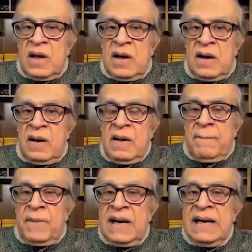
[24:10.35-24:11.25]

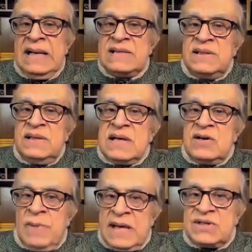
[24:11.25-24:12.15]
But at least these are
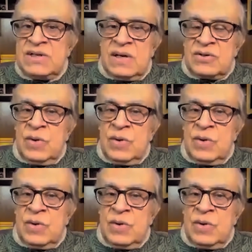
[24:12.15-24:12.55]
domestic.